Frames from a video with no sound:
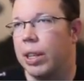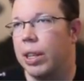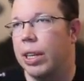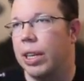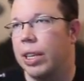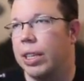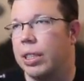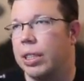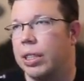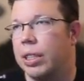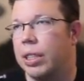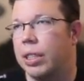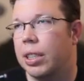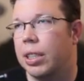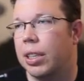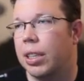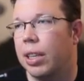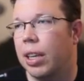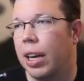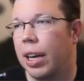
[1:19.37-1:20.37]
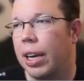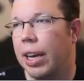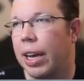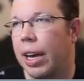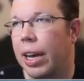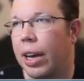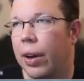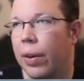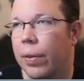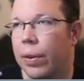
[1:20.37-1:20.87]
with this
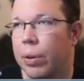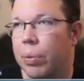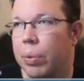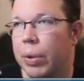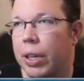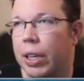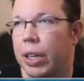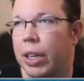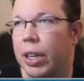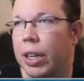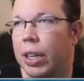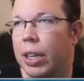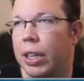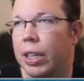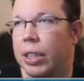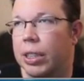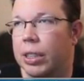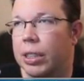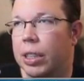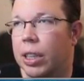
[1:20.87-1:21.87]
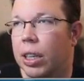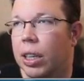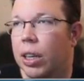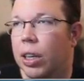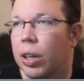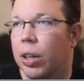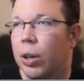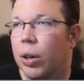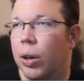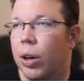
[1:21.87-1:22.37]
account because
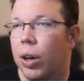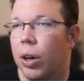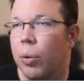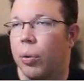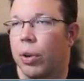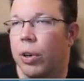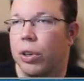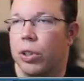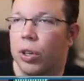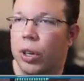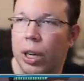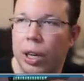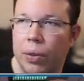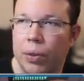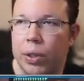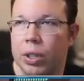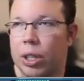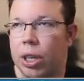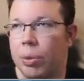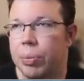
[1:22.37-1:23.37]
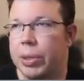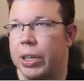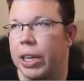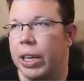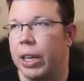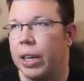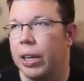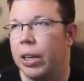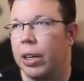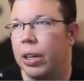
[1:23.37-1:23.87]
uh, we're trying for top
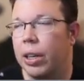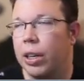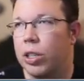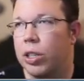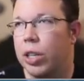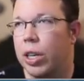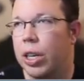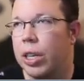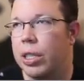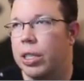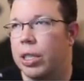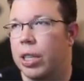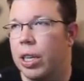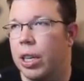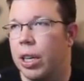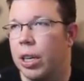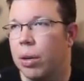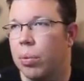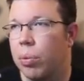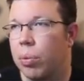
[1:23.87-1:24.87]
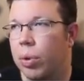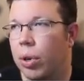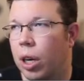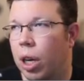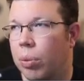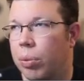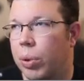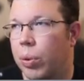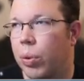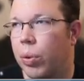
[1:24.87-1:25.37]
10 in GAC.
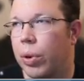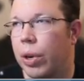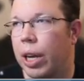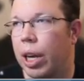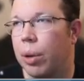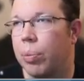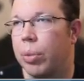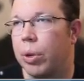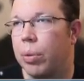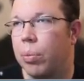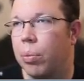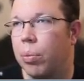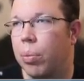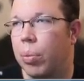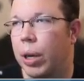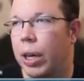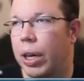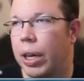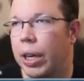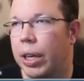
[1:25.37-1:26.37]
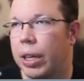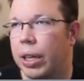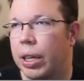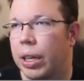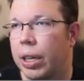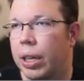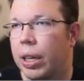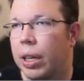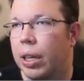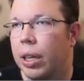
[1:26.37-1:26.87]
Probably won't happen, but
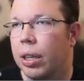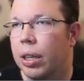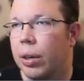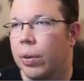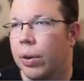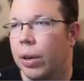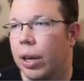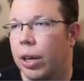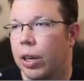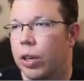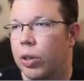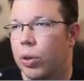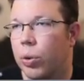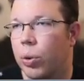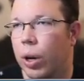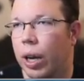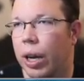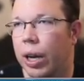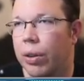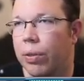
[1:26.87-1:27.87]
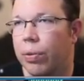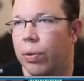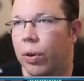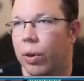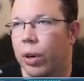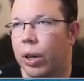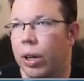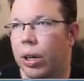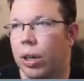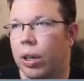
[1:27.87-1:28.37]
I think we're gonna try
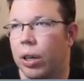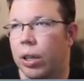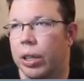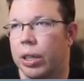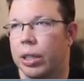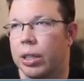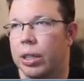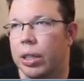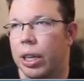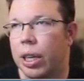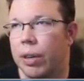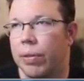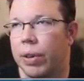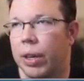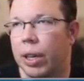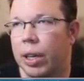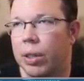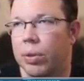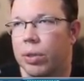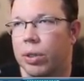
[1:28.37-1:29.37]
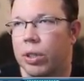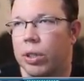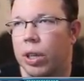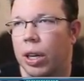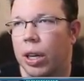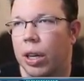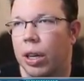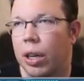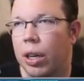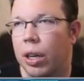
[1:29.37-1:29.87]
for it all the same. I guess we'll
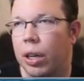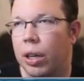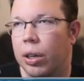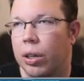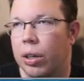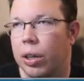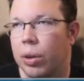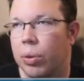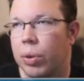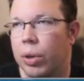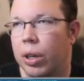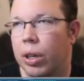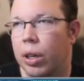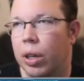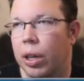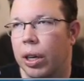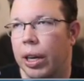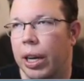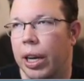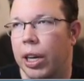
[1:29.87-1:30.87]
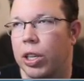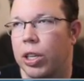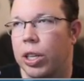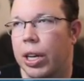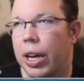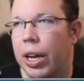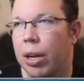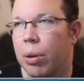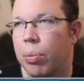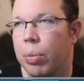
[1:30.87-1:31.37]
try on uh, try to work on
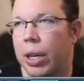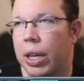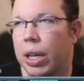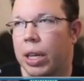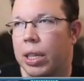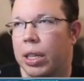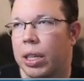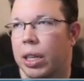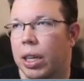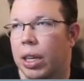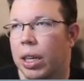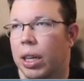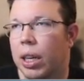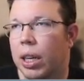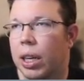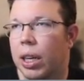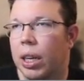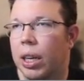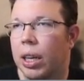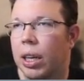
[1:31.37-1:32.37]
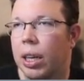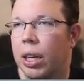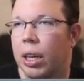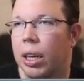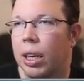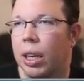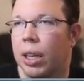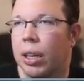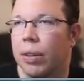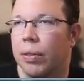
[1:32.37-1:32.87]
HK a bit.
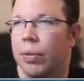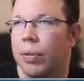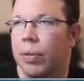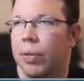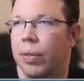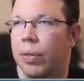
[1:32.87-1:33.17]
Yeah.